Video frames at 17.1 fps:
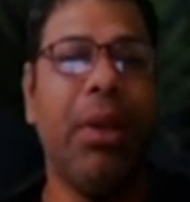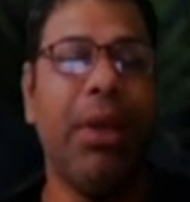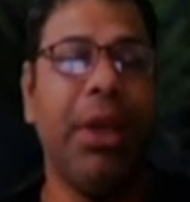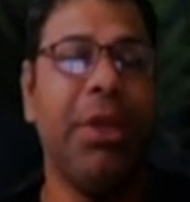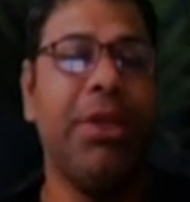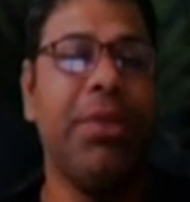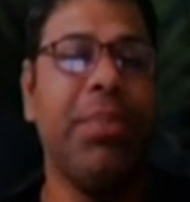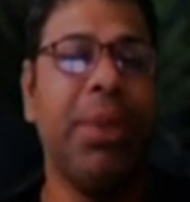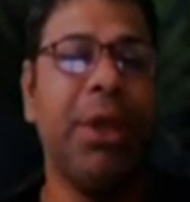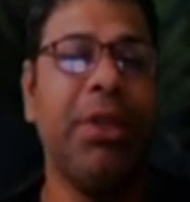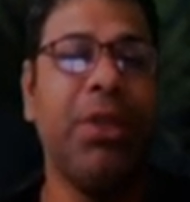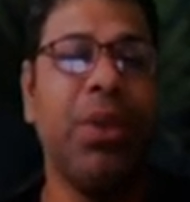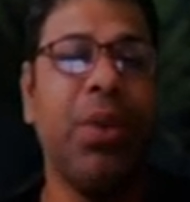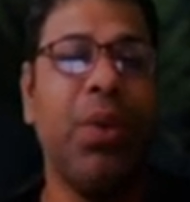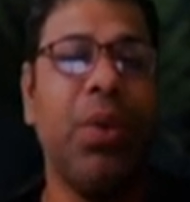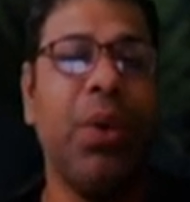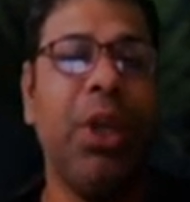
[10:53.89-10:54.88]
there is a
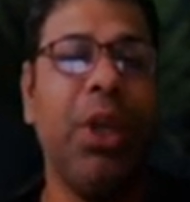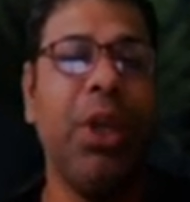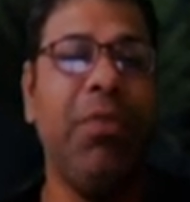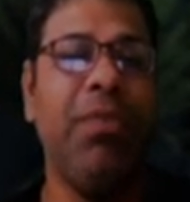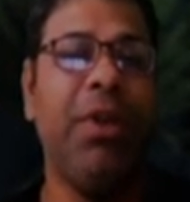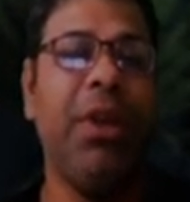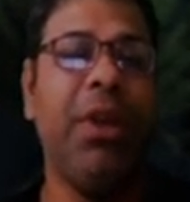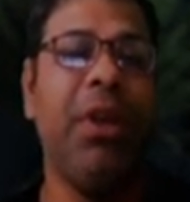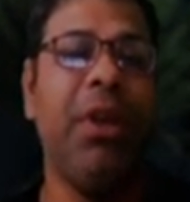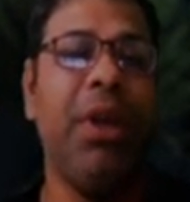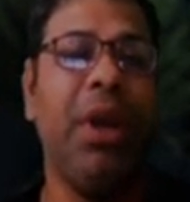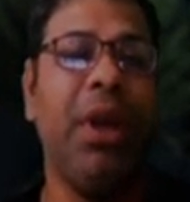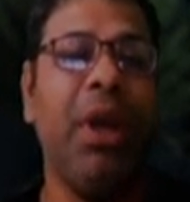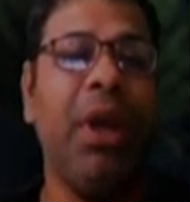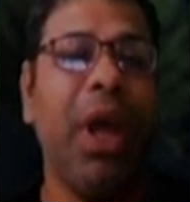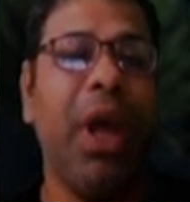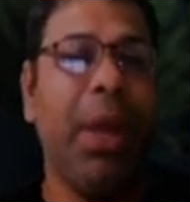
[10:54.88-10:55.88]
person who live in
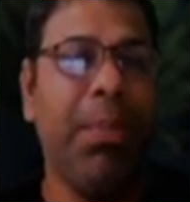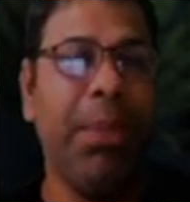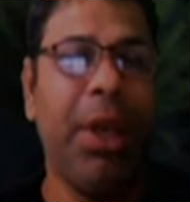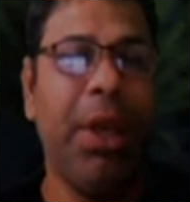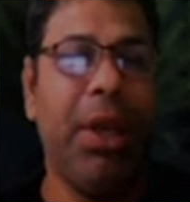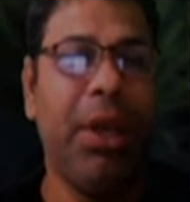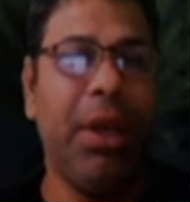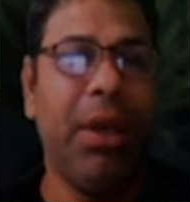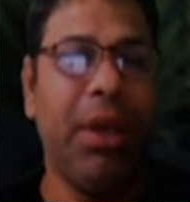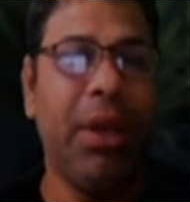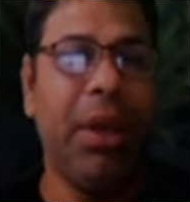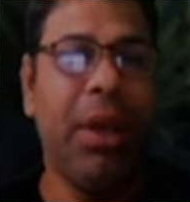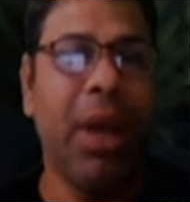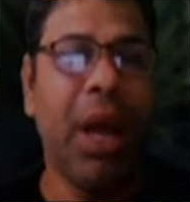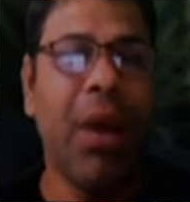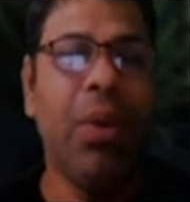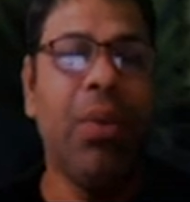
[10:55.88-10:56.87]
happily.
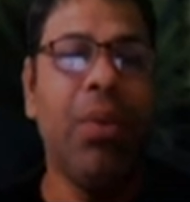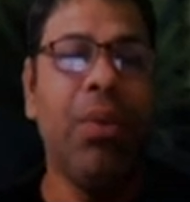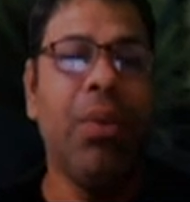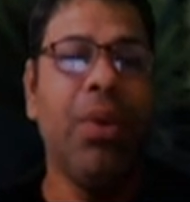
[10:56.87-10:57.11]
Now